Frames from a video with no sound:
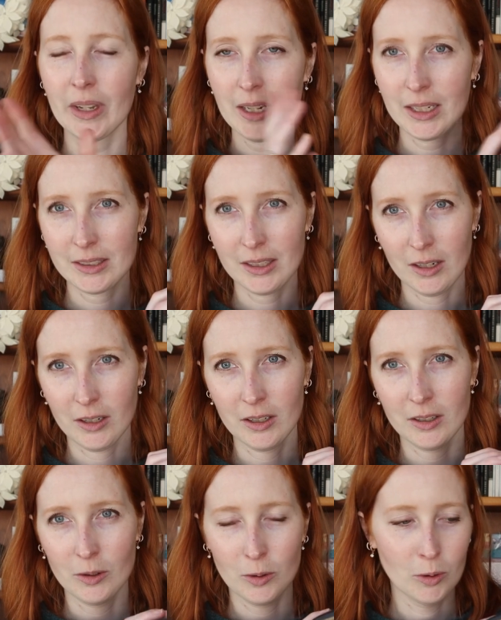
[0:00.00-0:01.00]
etc.,
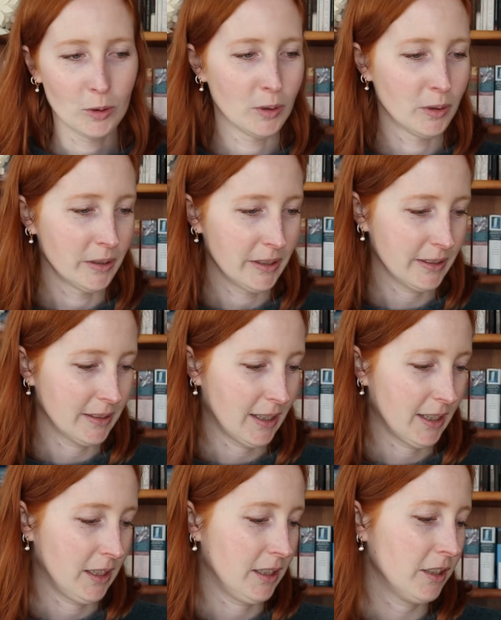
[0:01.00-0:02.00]
the whole
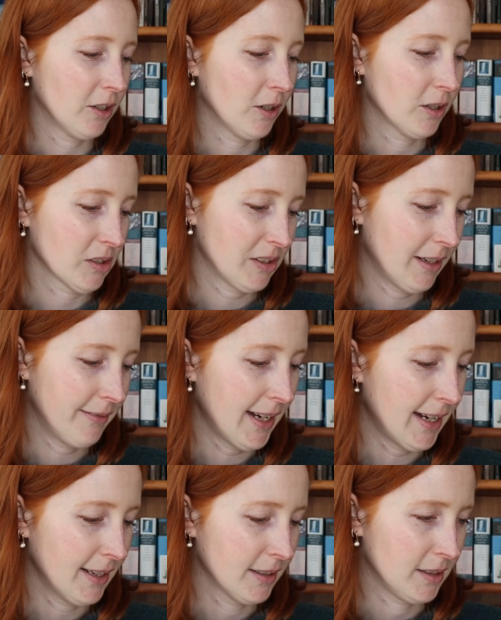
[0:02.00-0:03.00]
9 yards. I've
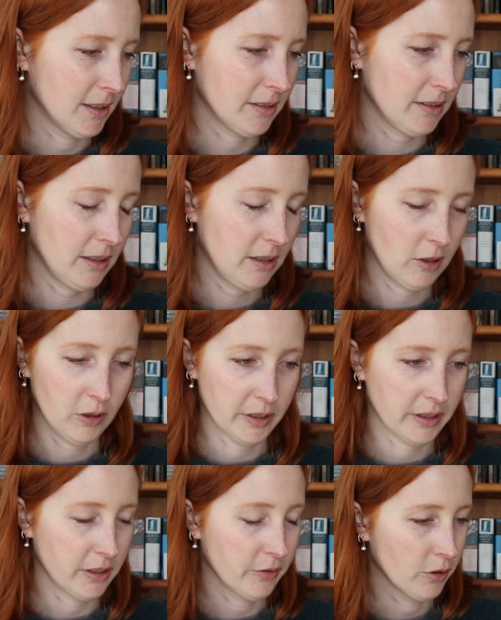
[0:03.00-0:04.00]
had this, I
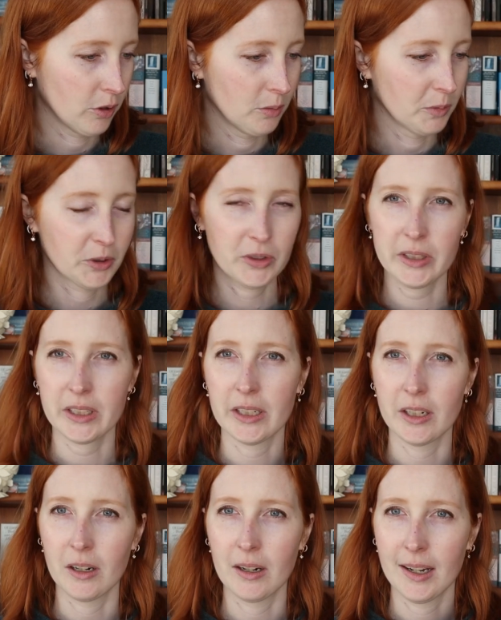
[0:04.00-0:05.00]
think, for almost a
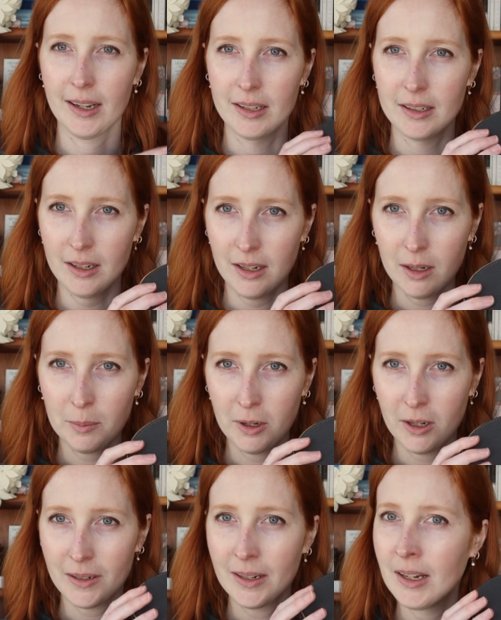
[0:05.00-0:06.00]
year, and I
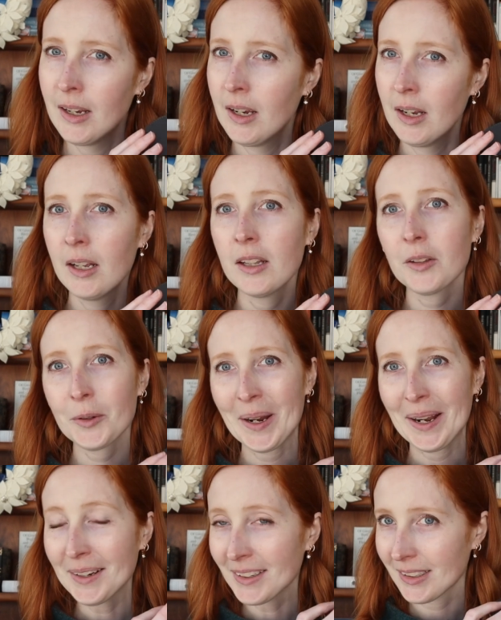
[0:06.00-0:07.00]
bought the
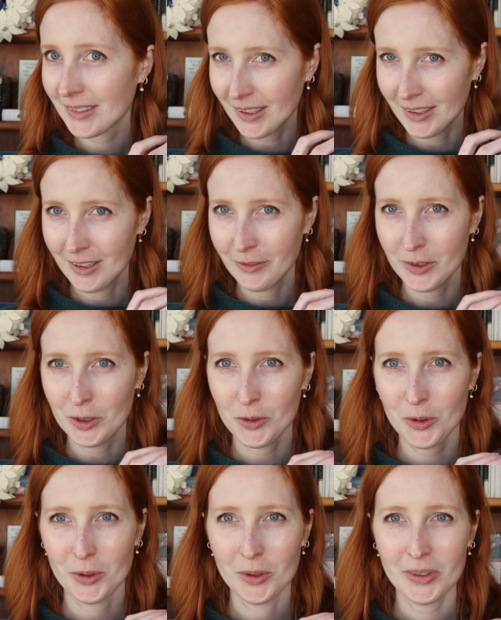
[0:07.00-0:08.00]
gray because I love
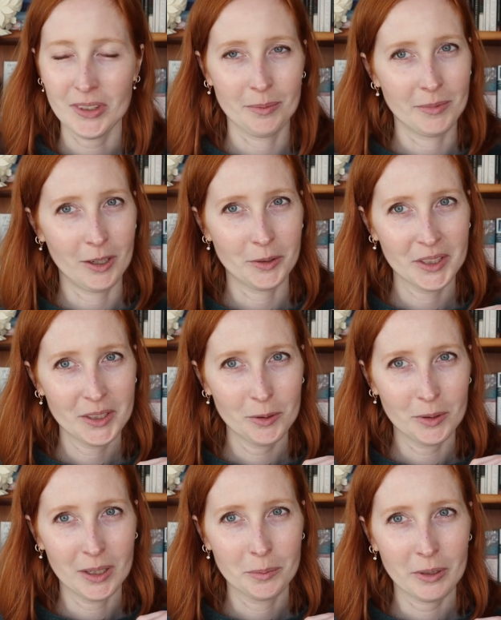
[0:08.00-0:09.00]
neutrals. I'm not really a
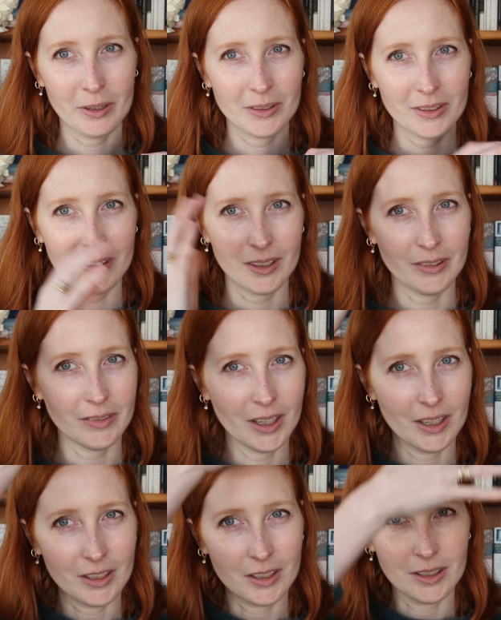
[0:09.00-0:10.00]
red person. I've
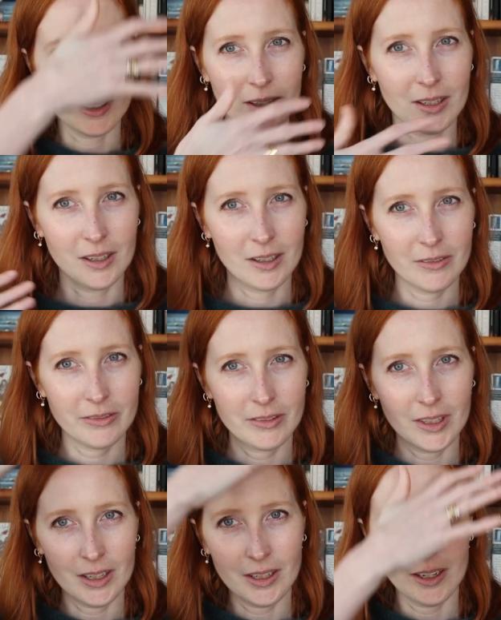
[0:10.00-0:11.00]
got enough of
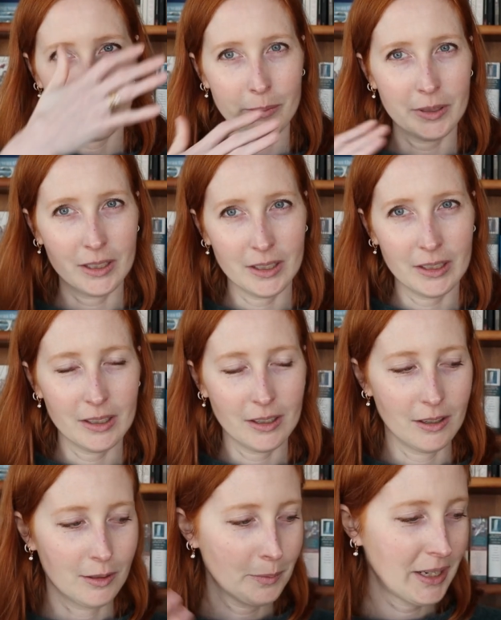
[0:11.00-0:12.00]
that happening
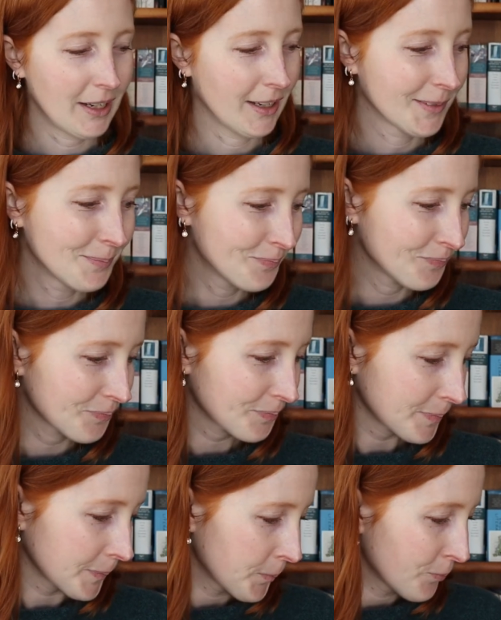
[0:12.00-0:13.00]
on my head.
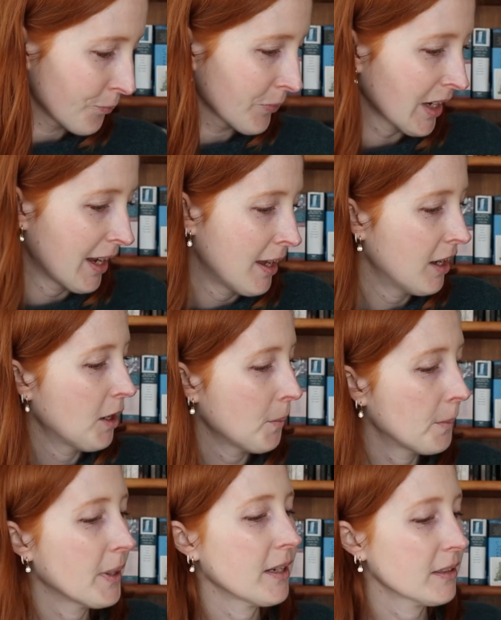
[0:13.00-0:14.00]

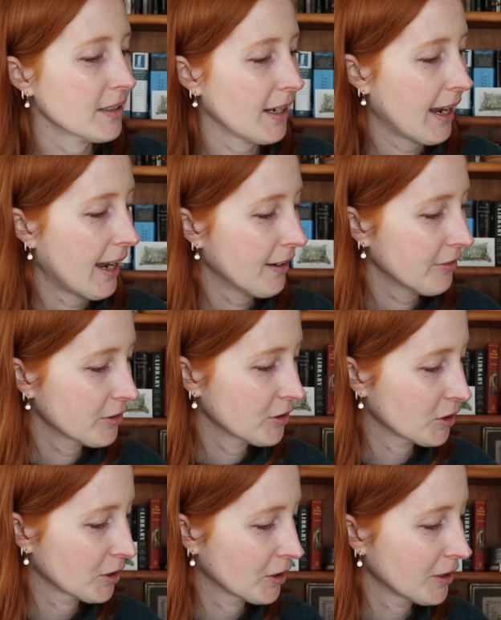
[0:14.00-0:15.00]
But
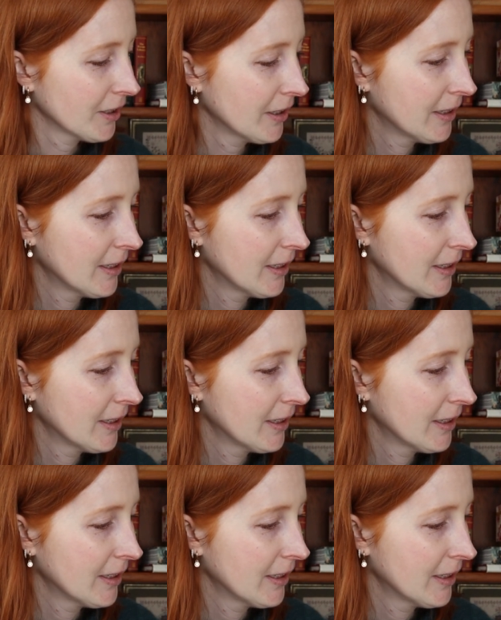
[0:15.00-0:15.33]
after